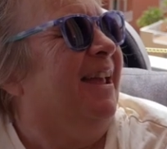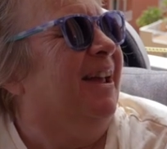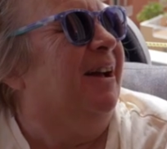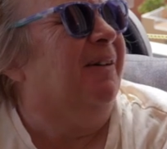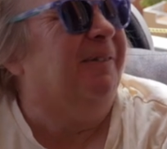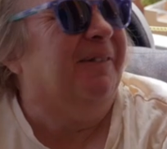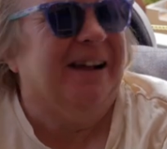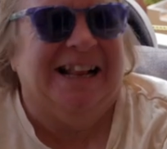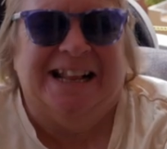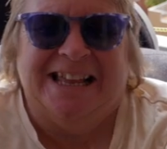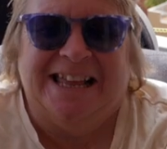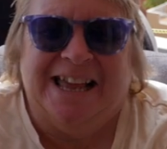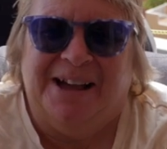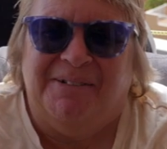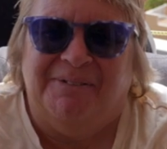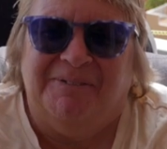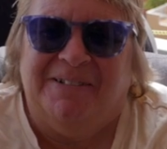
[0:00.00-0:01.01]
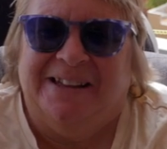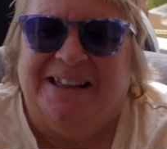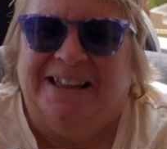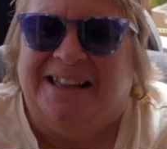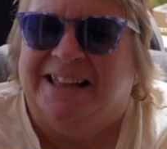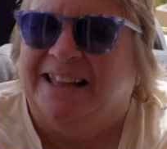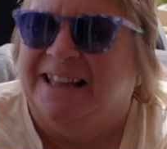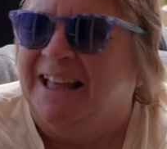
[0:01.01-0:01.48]
You're welcome.
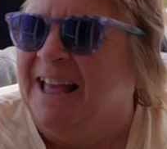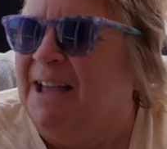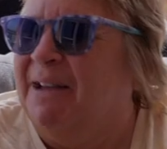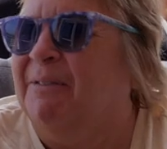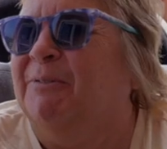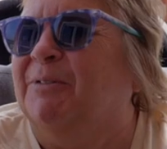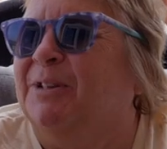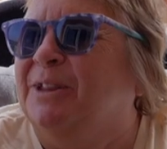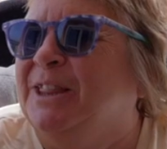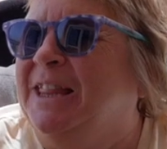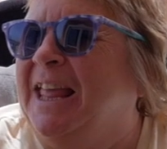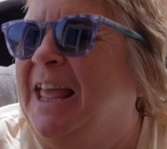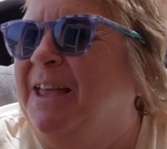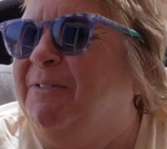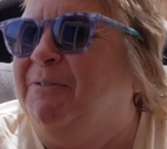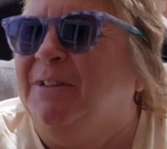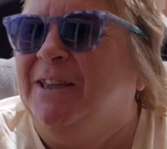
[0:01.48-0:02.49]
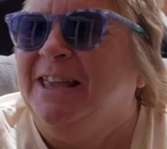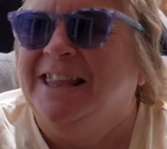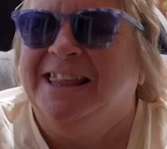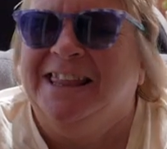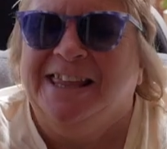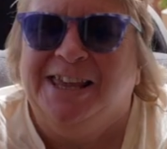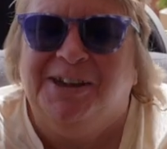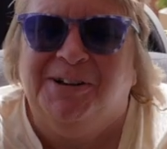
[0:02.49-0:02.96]
Wouldn't have
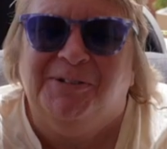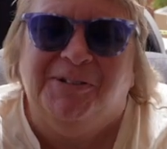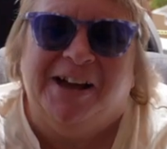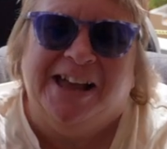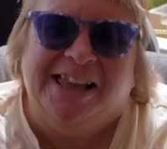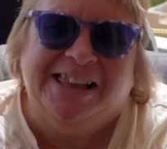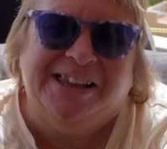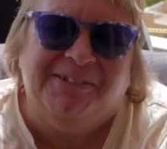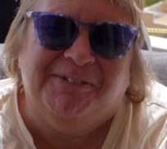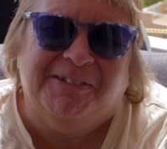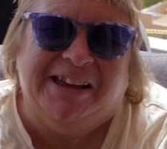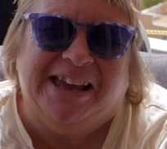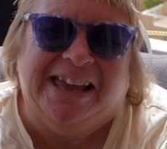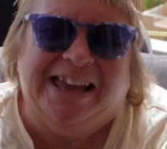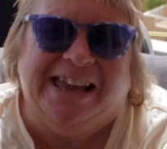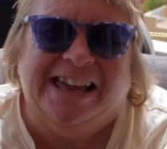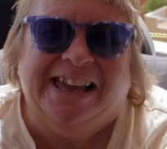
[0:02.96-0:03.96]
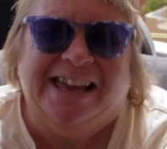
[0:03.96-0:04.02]
eaten you anyway.